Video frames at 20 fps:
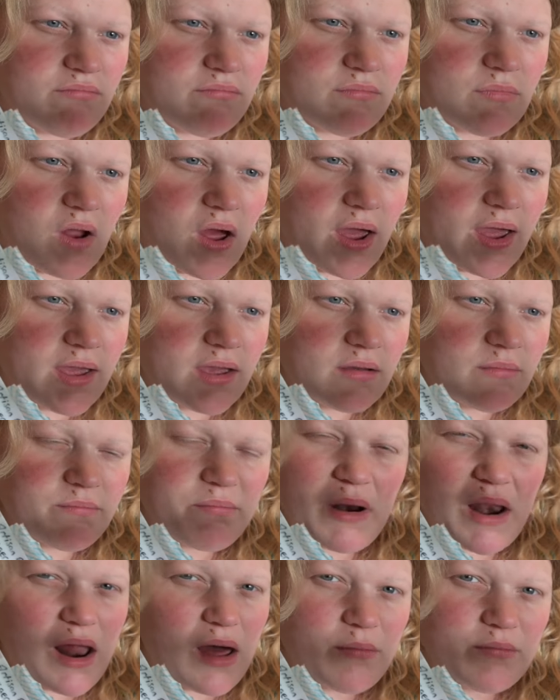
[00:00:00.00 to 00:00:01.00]
like
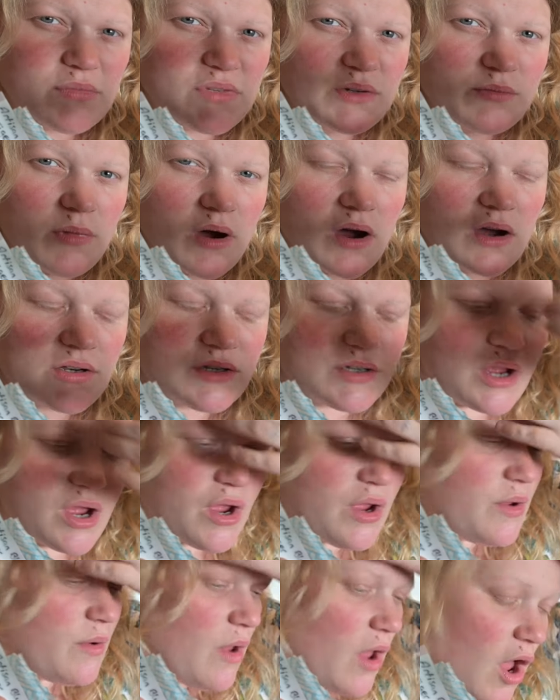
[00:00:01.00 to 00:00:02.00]
plum
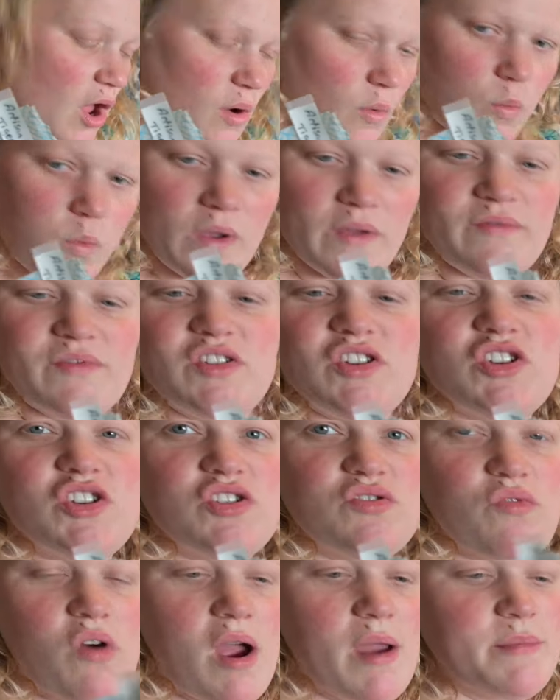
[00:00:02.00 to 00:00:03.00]
tomato with
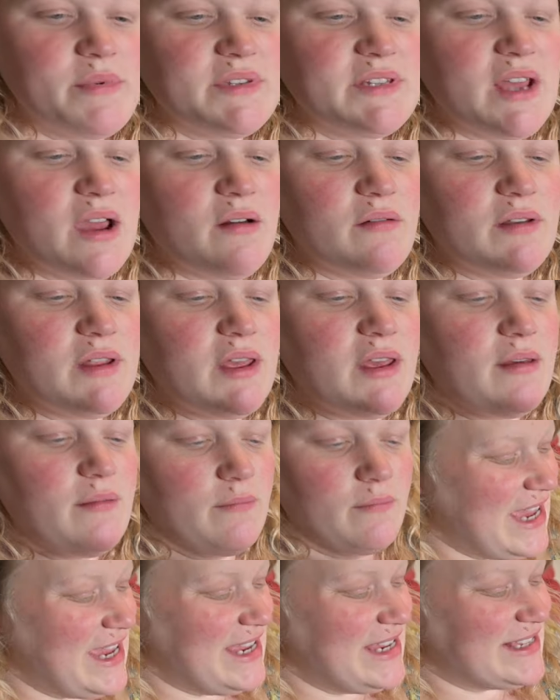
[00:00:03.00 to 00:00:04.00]
stripes down it.
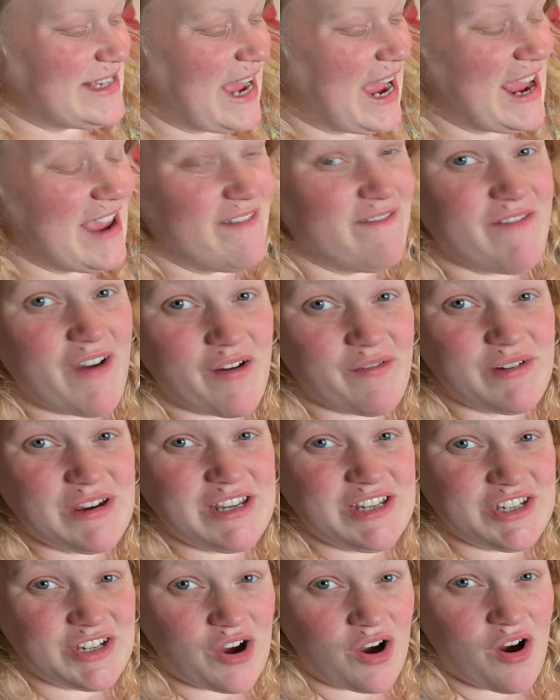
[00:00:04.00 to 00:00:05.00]
It is a very
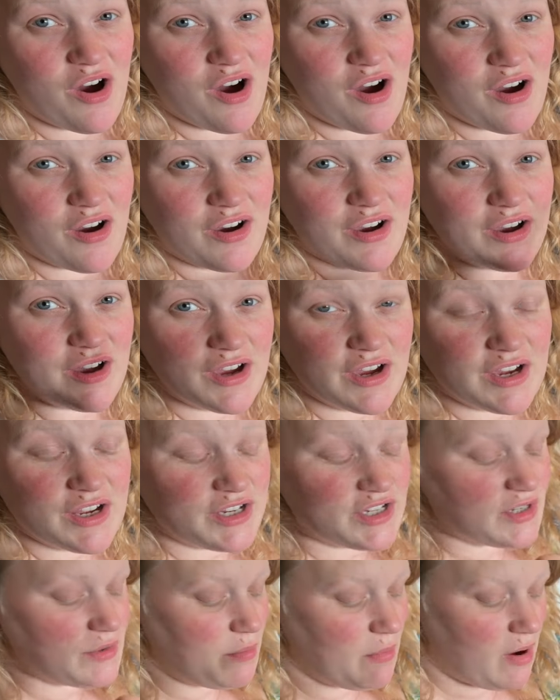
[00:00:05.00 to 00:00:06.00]
dark
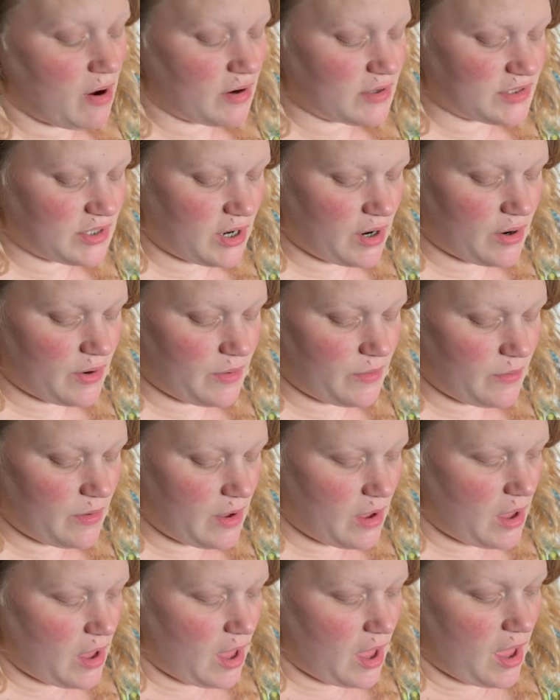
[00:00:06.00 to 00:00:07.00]
tomato,
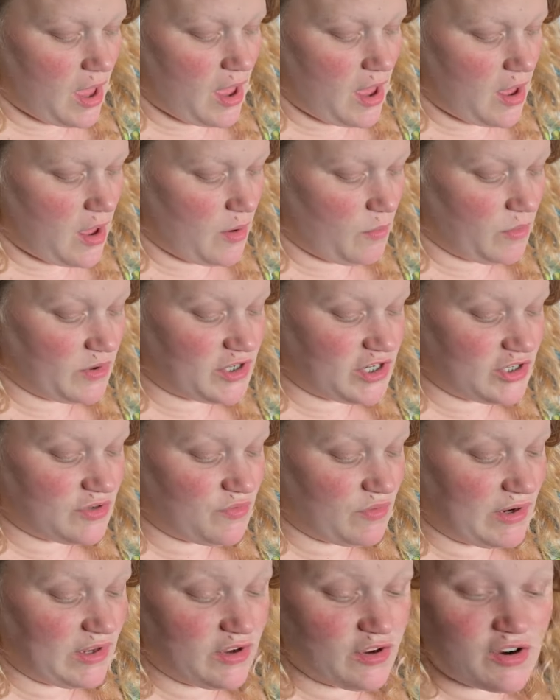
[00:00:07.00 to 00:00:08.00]
which is
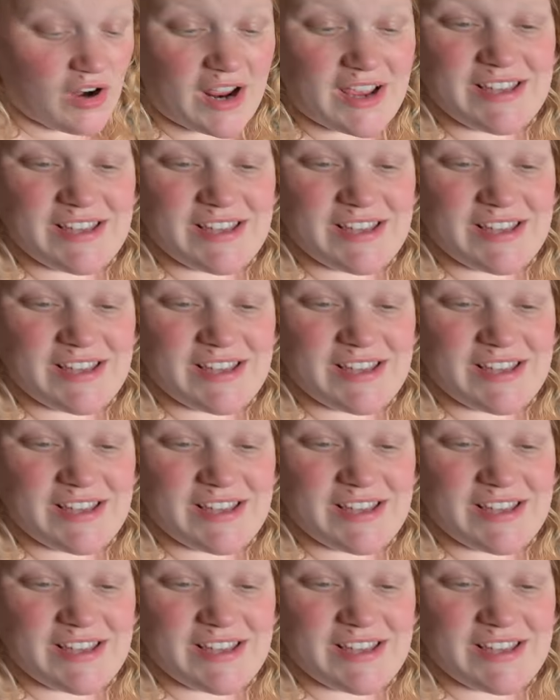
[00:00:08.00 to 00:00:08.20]
really good. I